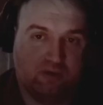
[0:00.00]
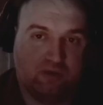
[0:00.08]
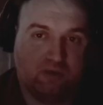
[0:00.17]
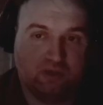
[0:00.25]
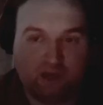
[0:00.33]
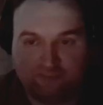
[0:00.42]

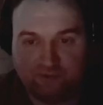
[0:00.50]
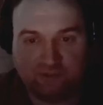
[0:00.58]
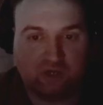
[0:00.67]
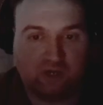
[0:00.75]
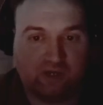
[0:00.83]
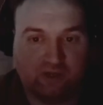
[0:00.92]
Now, if you
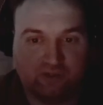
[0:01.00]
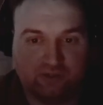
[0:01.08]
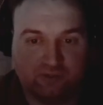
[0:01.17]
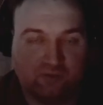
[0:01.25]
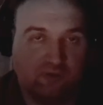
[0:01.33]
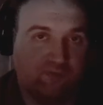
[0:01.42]
start to get
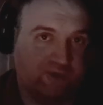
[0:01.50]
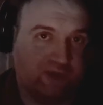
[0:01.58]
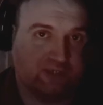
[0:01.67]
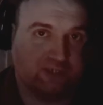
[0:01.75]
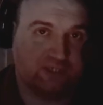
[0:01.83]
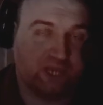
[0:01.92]
to
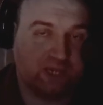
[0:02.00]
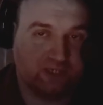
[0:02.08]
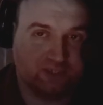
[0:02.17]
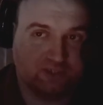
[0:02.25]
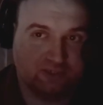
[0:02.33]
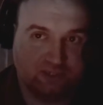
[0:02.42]
advanced
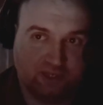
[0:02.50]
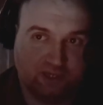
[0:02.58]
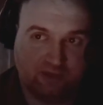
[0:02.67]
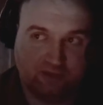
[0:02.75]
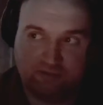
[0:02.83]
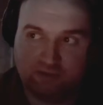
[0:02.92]
stages, like,
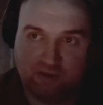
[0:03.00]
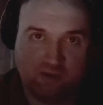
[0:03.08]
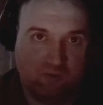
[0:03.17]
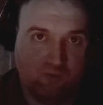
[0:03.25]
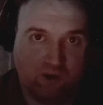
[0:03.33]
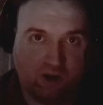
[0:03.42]

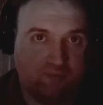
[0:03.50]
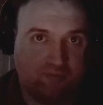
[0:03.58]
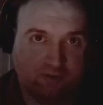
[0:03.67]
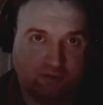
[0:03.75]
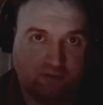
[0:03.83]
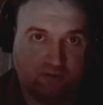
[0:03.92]

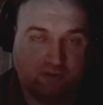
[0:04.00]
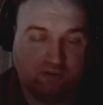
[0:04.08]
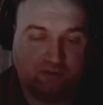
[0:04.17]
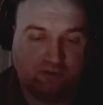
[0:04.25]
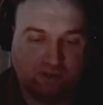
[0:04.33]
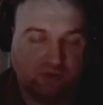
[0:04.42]
whatever,
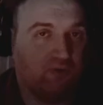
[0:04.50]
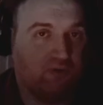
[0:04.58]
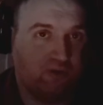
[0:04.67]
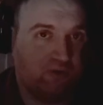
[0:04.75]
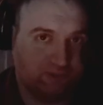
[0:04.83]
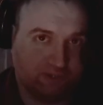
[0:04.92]
you will
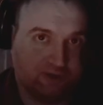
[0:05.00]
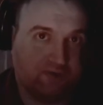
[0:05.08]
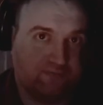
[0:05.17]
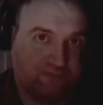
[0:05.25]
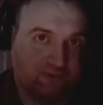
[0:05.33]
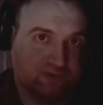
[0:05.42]
notice the
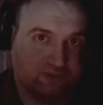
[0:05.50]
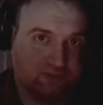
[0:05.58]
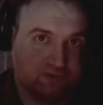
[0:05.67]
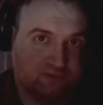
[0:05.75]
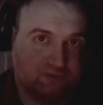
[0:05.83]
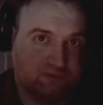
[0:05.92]
difference.
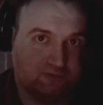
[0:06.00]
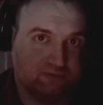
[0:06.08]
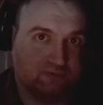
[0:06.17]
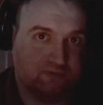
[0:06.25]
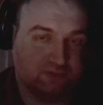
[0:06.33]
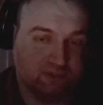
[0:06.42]

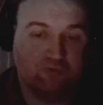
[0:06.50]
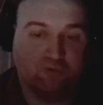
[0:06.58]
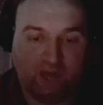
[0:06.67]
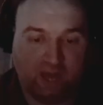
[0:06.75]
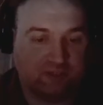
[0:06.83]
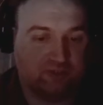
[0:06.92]
You will
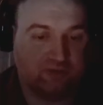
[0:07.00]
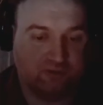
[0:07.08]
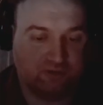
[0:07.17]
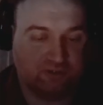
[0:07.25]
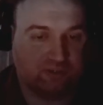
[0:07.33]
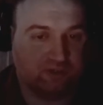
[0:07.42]
actually
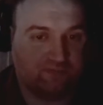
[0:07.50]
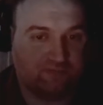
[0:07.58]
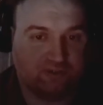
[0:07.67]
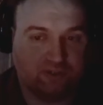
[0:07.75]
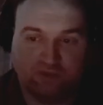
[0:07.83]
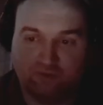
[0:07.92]
notice the
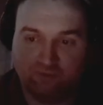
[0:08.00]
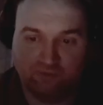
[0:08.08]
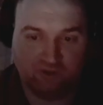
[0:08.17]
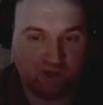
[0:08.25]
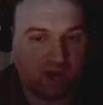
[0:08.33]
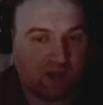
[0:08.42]
difference, and you will
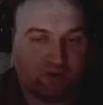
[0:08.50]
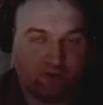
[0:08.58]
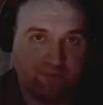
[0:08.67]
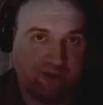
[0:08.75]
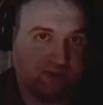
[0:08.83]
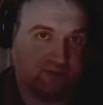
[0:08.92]
not go
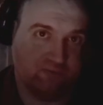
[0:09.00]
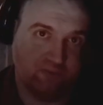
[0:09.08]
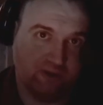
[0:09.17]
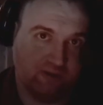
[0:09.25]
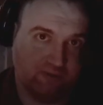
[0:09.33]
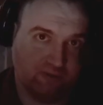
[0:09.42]
back to
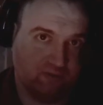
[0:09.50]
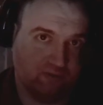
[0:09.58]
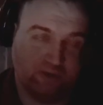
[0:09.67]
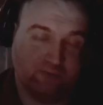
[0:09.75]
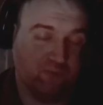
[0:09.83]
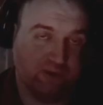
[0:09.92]
wind
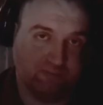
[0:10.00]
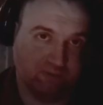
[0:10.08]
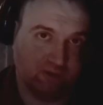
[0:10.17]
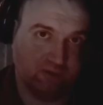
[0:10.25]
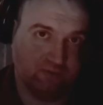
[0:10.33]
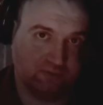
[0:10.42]

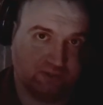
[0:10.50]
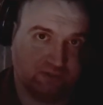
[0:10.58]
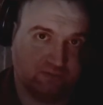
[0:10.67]
blows.